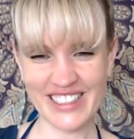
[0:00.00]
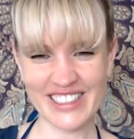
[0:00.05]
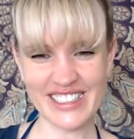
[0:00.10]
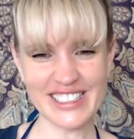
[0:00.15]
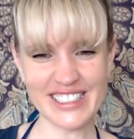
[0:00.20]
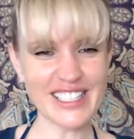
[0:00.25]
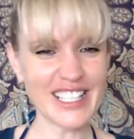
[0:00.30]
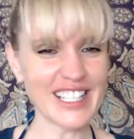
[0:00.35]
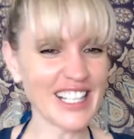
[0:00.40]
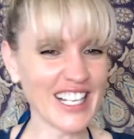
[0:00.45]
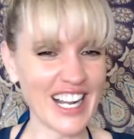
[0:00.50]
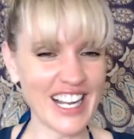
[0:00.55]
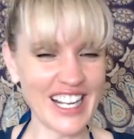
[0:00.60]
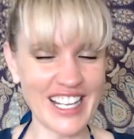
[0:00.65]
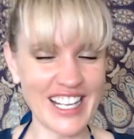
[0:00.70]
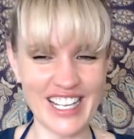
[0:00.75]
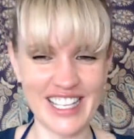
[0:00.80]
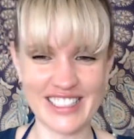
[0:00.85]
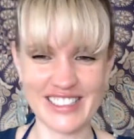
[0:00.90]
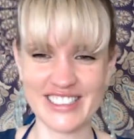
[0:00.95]
There's something like
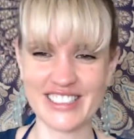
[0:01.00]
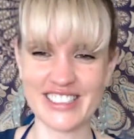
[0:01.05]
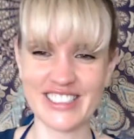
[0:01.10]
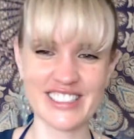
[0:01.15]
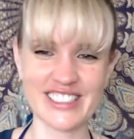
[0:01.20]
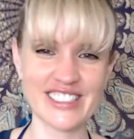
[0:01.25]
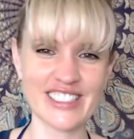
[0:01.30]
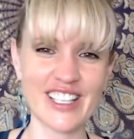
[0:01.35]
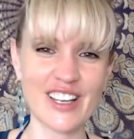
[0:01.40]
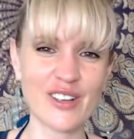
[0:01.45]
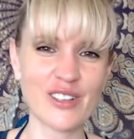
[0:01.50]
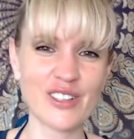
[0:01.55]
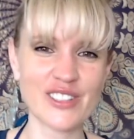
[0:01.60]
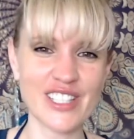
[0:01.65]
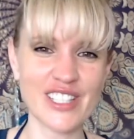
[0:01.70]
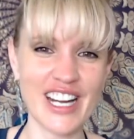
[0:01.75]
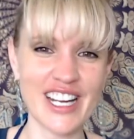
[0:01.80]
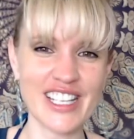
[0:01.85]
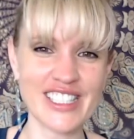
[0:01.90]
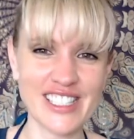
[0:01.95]
that. It's just so
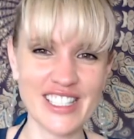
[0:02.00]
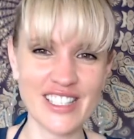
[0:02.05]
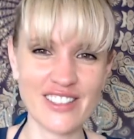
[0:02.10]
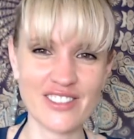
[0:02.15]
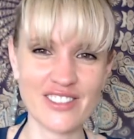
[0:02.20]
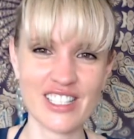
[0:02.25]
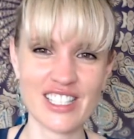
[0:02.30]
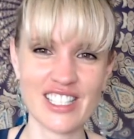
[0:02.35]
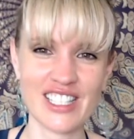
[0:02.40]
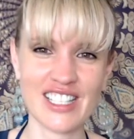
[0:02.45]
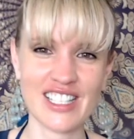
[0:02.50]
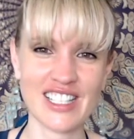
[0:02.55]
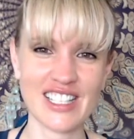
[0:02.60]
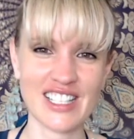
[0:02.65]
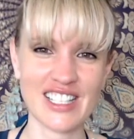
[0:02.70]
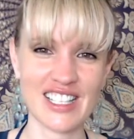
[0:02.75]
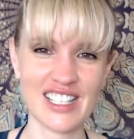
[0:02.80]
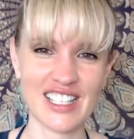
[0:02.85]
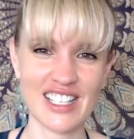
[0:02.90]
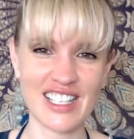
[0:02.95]
creative.
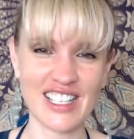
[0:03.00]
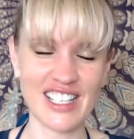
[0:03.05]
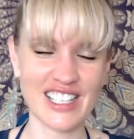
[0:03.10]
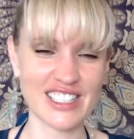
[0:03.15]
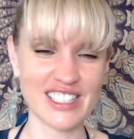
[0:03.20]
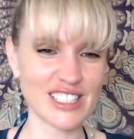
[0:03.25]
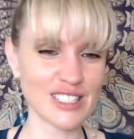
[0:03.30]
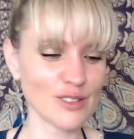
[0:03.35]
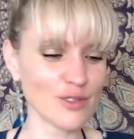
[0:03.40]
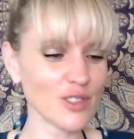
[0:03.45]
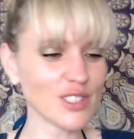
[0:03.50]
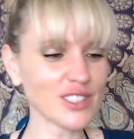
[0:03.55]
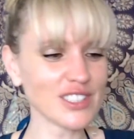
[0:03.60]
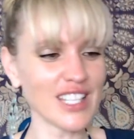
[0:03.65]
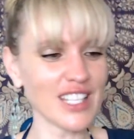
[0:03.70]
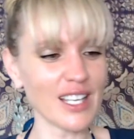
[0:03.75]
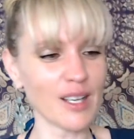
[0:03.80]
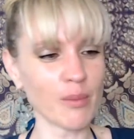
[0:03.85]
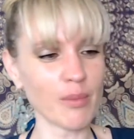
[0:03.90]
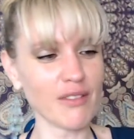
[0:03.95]
It just feels
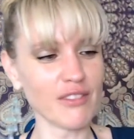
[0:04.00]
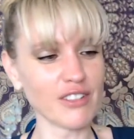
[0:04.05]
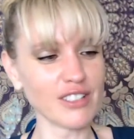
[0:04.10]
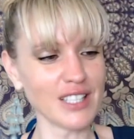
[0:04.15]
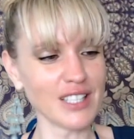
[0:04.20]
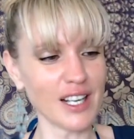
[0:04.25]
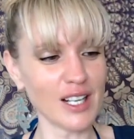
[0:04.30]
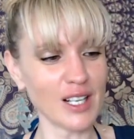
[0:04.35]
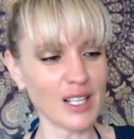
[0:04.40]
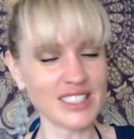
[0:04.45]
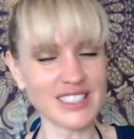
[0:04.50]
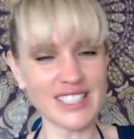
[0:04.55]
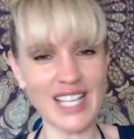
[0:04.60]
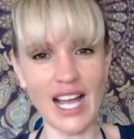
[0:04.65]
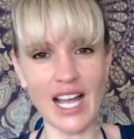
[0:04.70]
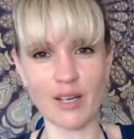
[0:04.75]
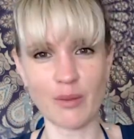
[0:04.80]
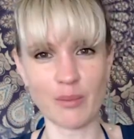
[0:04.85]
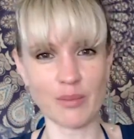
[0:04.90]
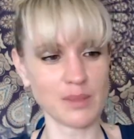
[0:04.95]
like a bit of a Douglas
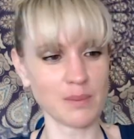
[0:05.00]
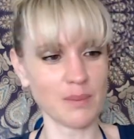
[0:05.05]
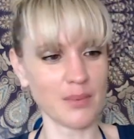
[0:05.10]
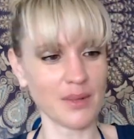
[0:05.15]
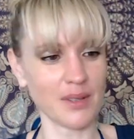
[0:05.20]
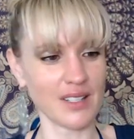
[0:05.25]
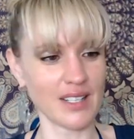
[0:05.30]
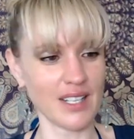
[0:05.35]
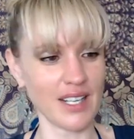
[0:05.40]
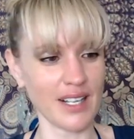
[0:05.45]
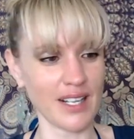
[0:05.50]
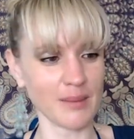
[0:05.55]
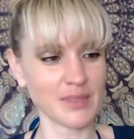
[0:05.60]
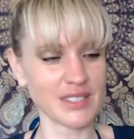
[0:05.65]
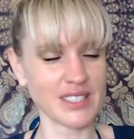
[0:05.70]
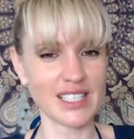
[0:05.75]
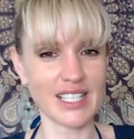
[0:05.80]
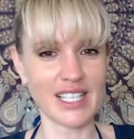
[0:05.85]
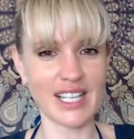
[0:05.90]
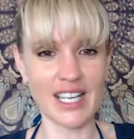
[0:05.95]
Adams book. Like I'm
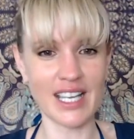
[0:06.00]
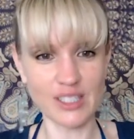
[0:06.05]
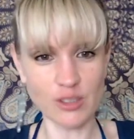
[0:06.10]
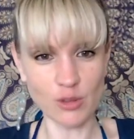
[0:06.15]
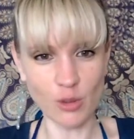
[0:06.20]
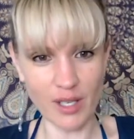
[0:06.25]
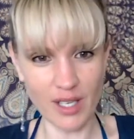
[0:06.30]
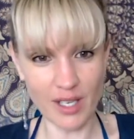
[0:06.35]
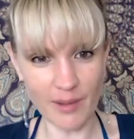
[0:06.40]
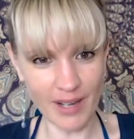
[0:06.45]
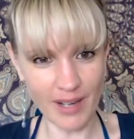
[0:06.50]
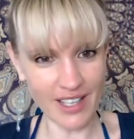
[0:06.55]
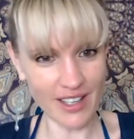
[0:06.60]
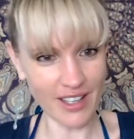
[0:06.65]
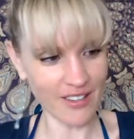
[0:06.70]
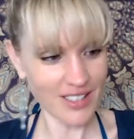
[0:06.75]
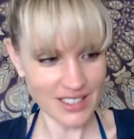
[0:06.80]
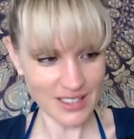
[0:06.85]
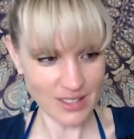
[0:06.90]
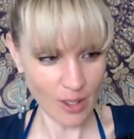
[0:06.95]
sitting here talking about
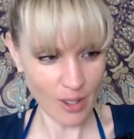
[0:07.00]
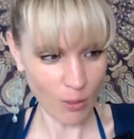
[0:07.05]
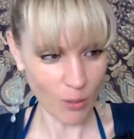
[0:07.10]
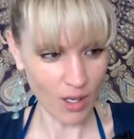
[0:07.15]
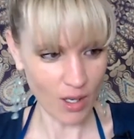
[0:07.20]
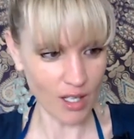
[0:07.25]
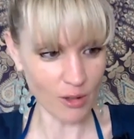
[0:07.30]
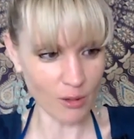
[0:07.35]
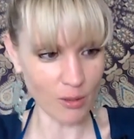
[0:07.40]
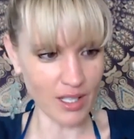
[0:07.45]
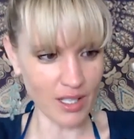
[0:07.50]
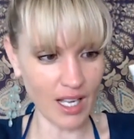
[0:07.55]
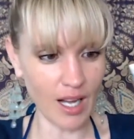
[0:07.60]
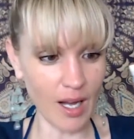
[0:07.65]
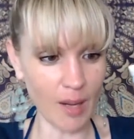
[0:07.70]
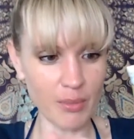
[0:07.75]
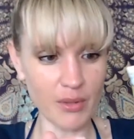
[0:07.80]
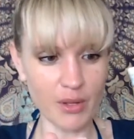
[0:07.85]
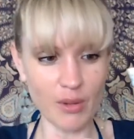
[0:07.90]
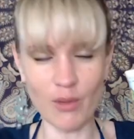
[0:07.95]
there is no world with a
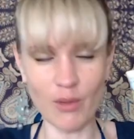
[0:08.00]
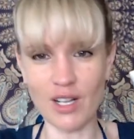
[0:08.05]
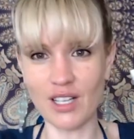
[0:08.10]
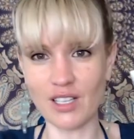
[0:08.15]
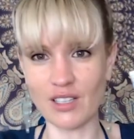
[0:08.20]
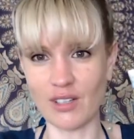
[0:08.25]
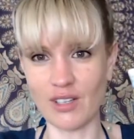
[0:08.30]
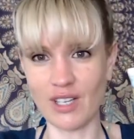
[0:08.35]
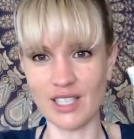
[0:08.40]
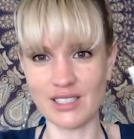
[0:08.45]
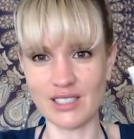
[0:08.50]
cup with a world on